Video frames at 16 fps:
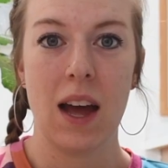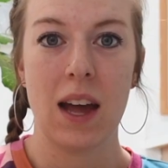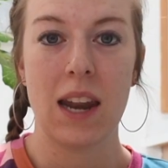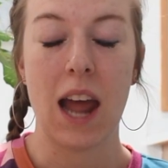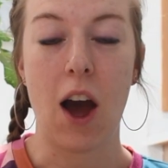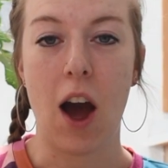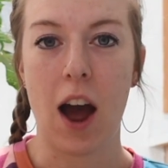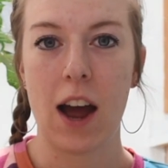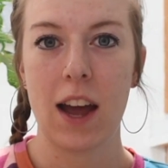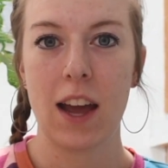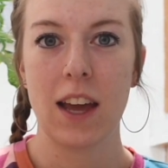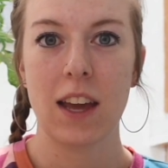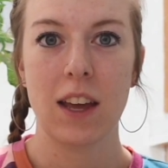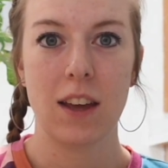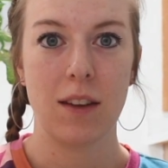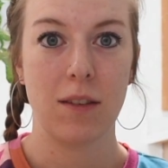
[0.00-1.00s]
Now
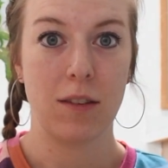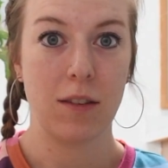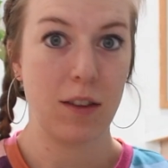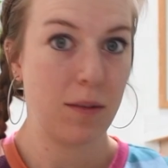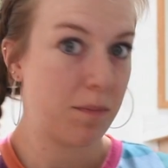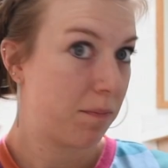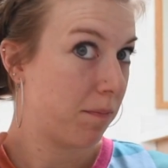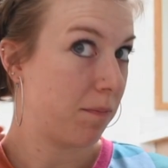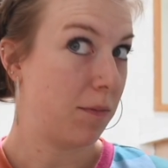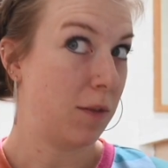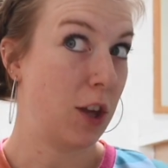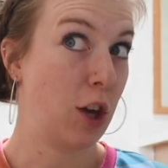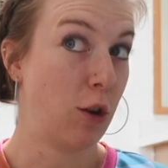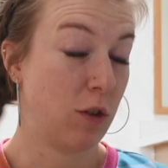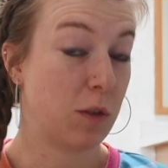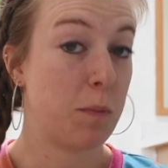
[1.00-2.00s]
I
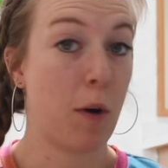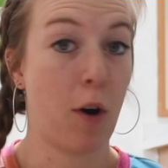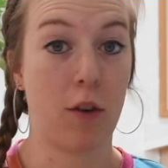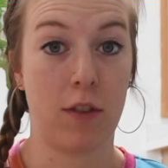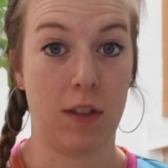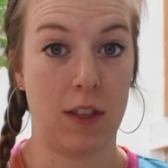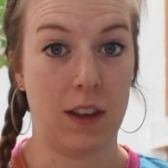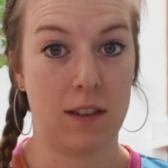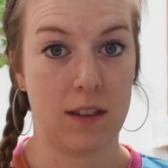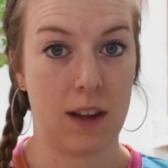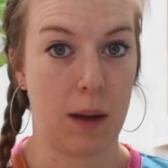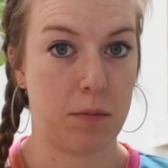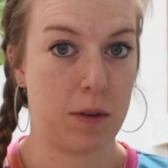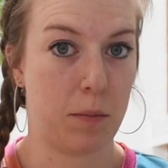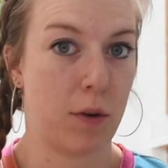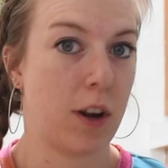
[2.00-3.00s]
use both of these
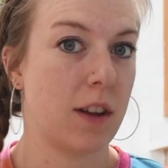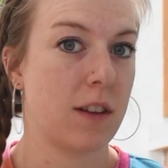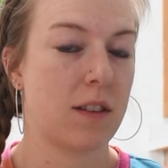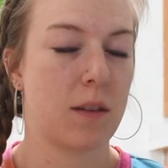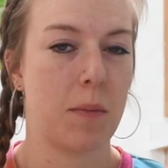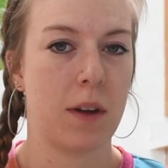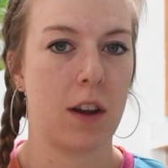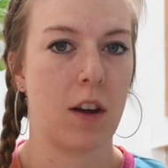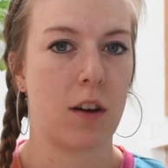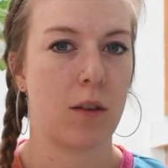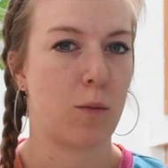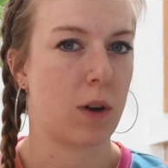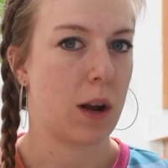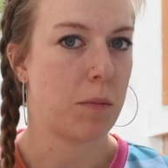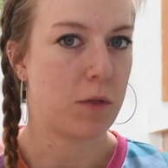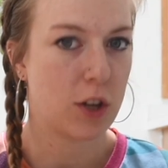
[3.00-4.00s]
types of braids depending on
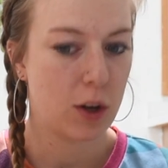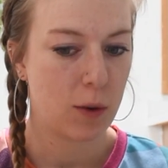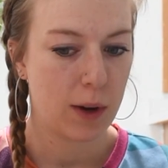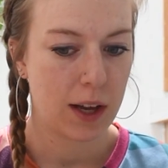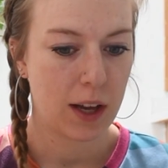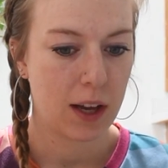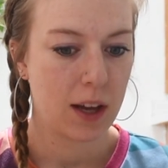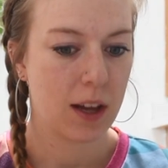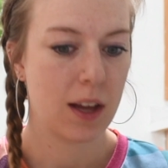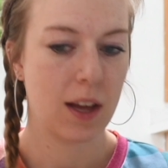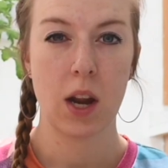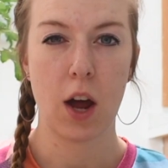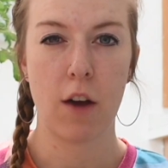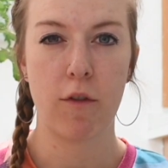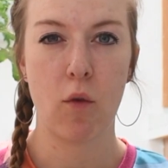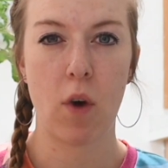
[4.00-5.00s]
what I'm doing.
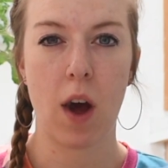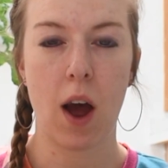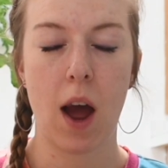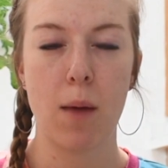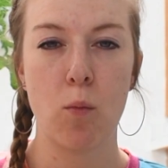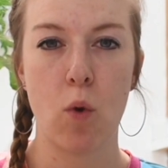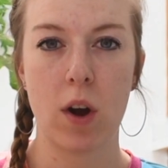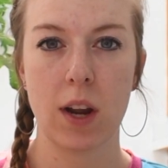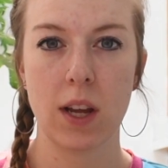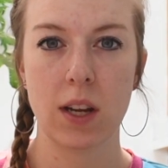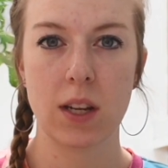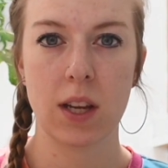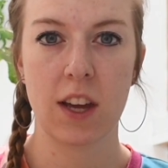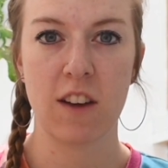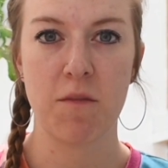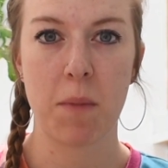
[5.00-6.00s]
Now if I'm wanting to
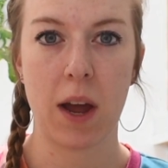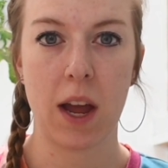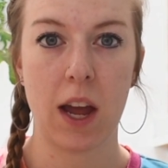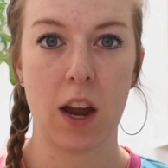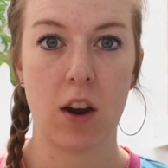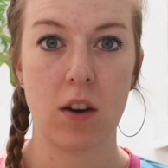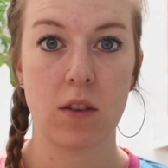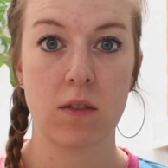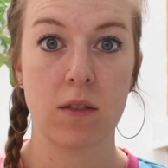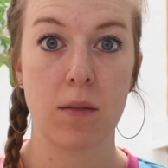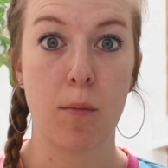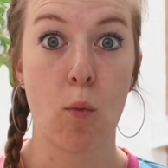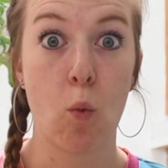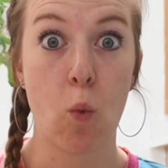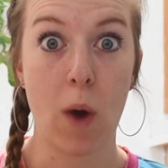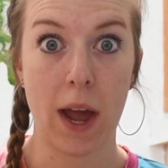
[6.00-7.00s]
give my hair
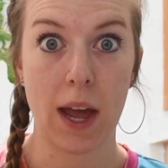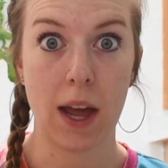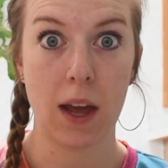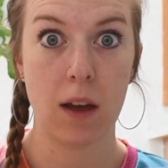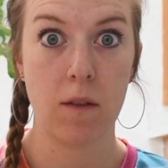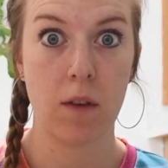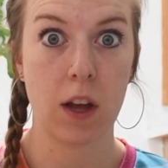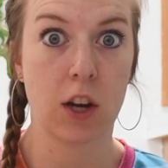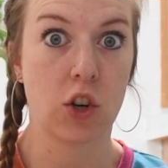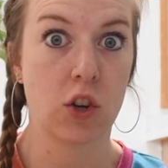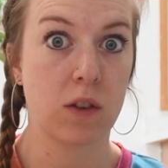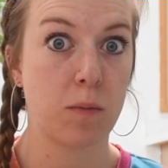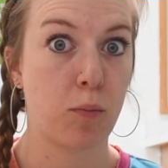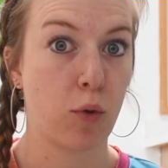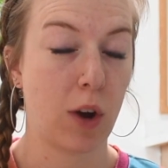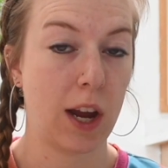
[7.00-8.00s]
some wave and
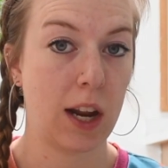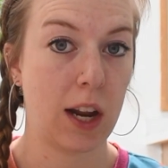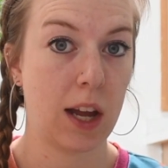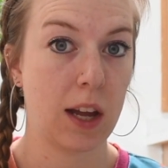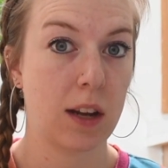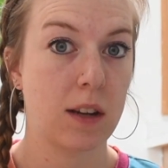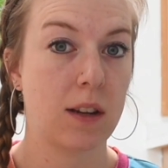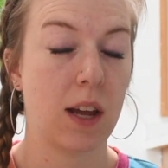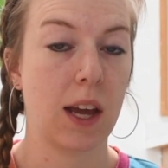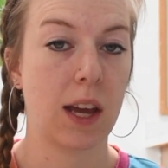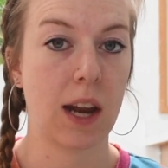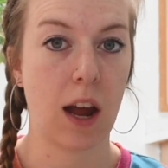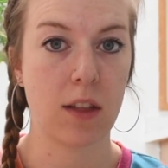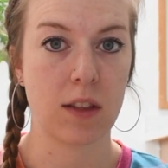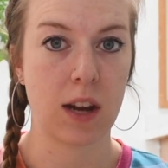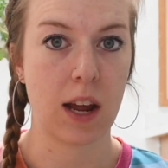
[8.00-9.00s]
just braid it, take it
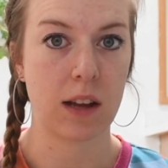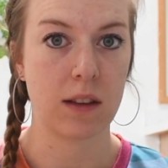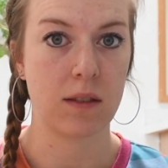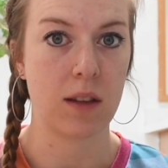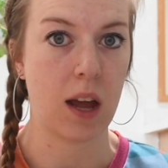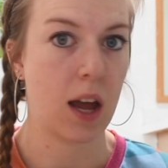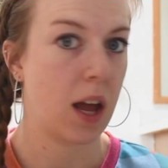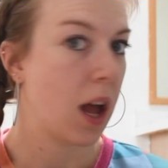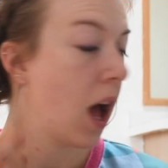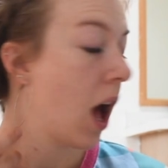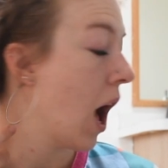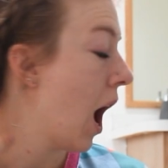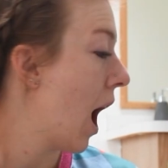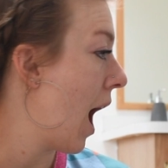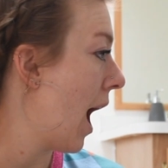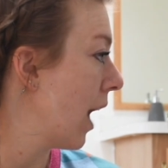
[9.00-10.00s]
out the next day,
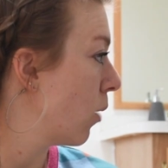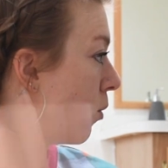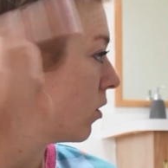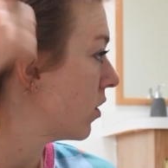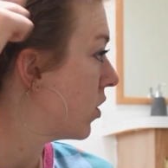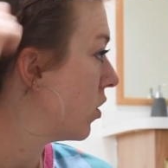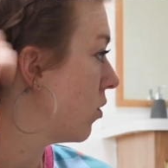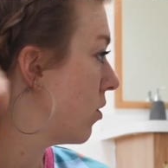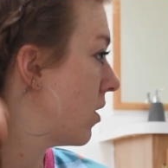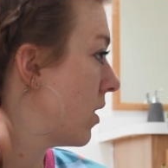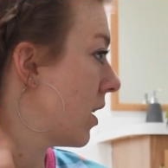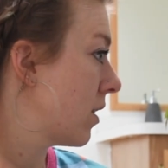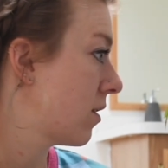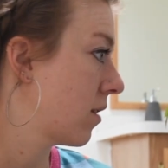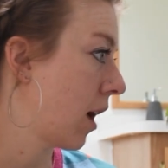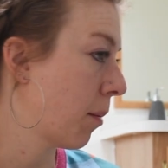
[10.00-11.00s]
I will do
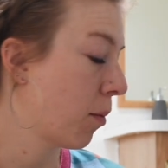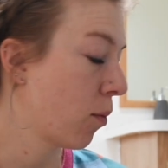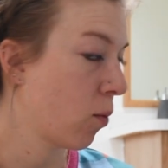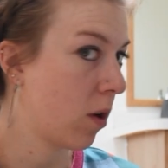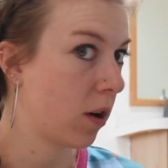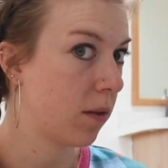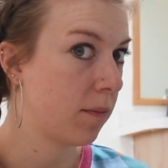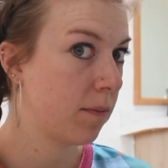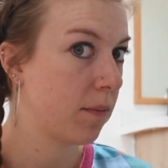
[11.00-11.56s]
this type of one